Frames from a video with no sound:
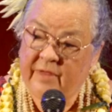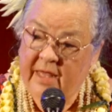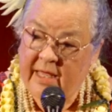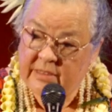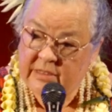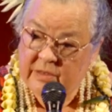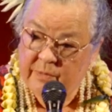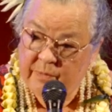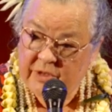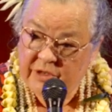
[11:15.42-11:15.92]

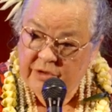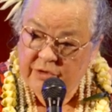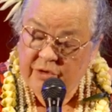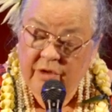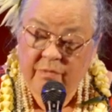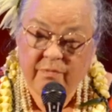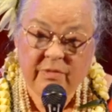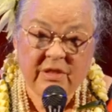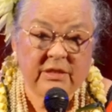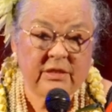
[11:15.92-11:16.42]
That's Mr.
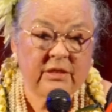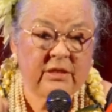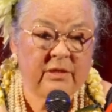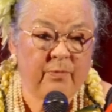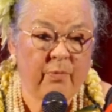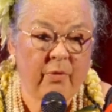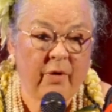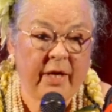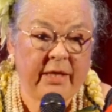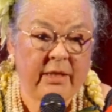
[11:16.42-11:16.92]
and
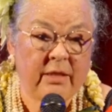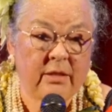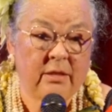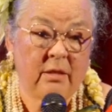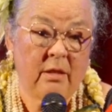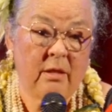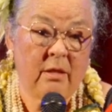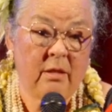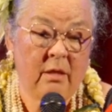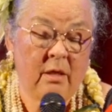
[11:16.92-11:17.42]
Mrs. Bright.
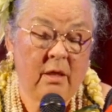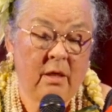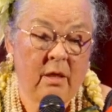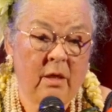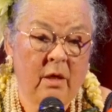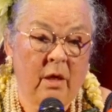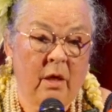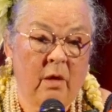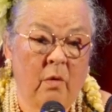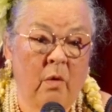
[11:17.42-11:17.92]

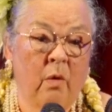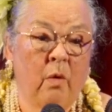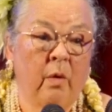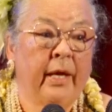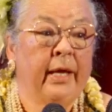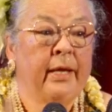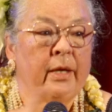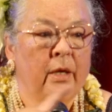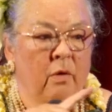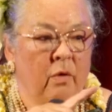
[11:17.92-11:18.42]
Oh,
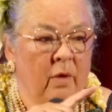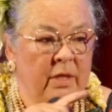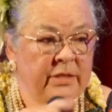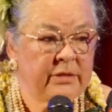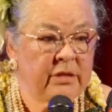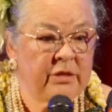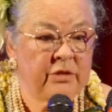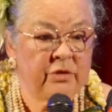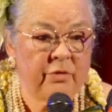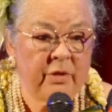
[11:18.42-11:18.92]
and across
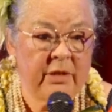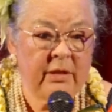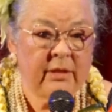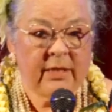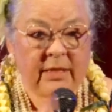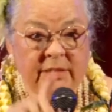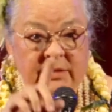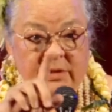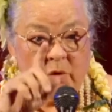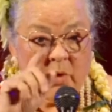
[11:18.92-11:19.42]
the street,
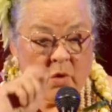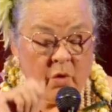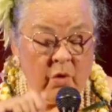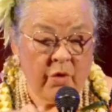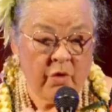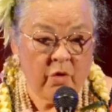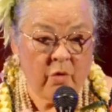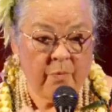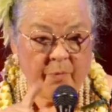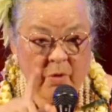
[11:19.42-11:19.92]
that's the
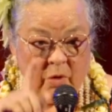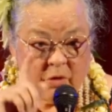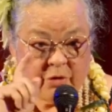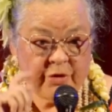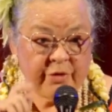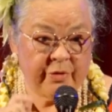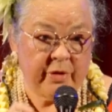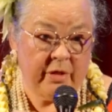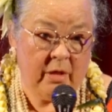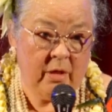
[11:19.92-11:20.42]
Ono
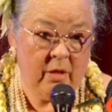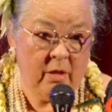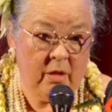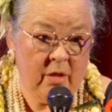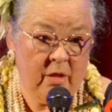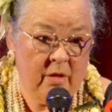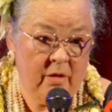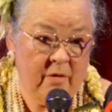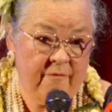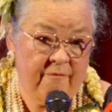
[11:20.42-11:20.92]
Poultry
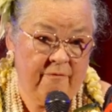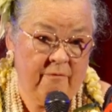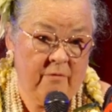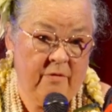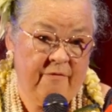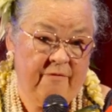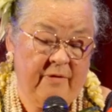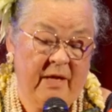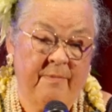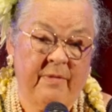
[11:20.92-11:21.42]

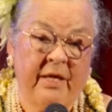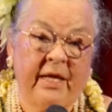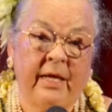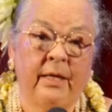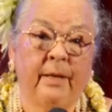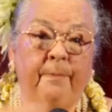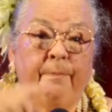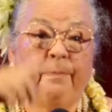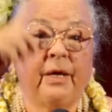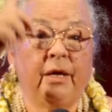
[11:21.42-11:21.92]
family.
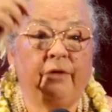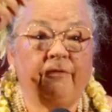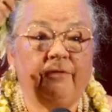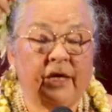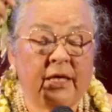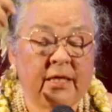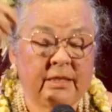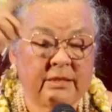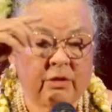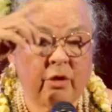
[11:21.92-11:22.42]
And above
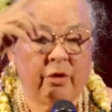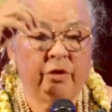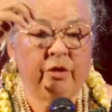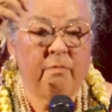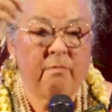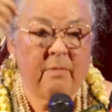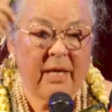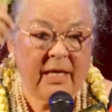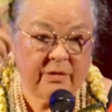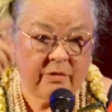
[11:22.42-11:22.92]
us are
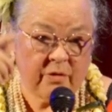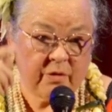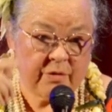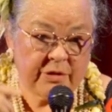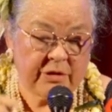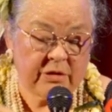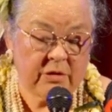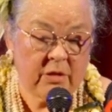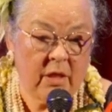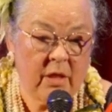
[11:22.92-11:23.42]
the
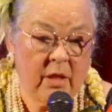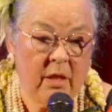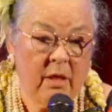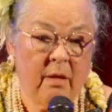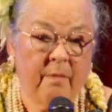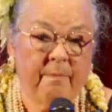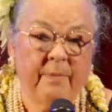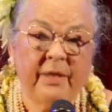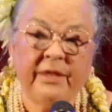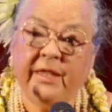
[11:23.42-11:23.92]
Matos.
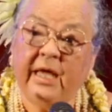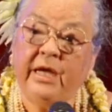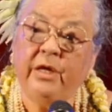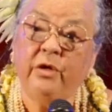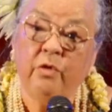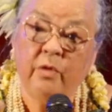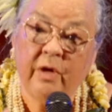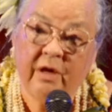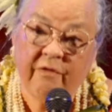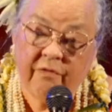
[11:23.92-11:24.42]
But they
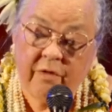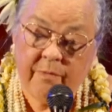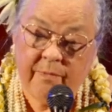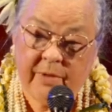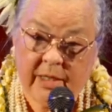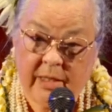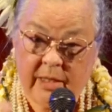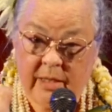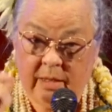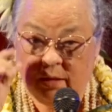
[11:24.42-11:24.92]
knew
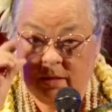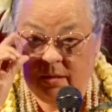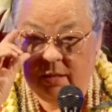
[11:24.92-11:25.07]
everybody.